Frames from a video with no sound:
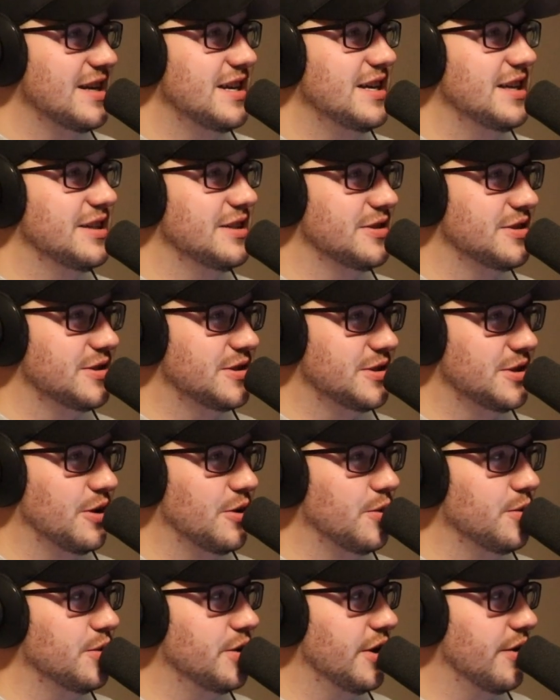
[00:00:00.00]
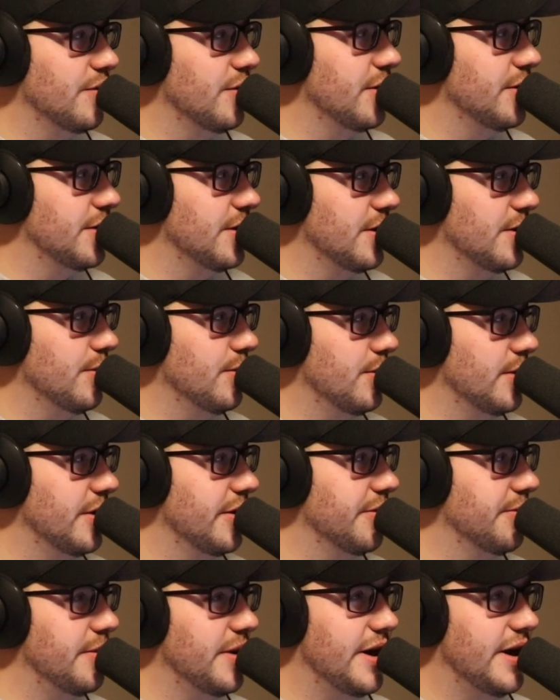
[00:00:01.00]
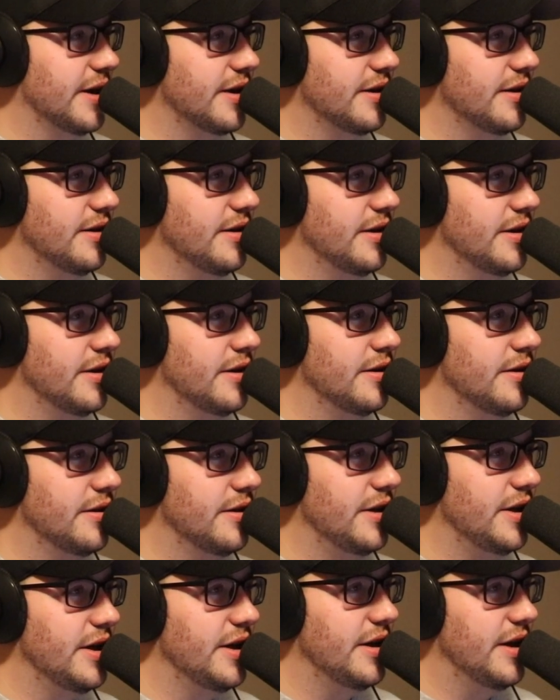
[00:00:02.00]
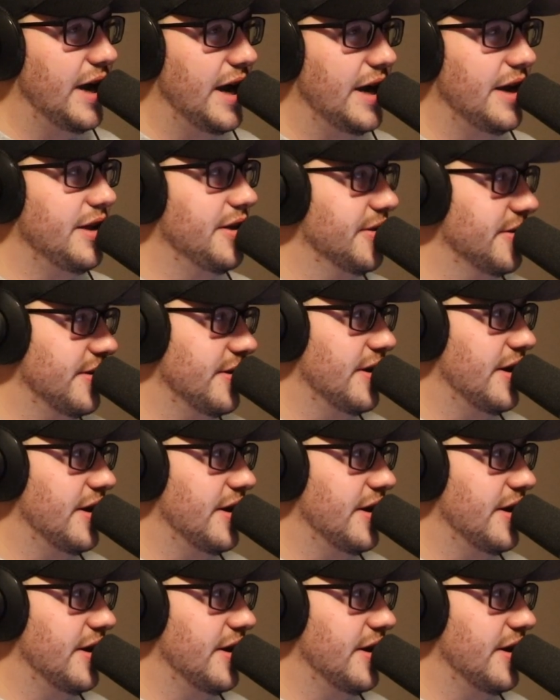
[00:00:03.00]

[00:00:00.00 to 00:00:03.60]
is so different than it was back in the 80s and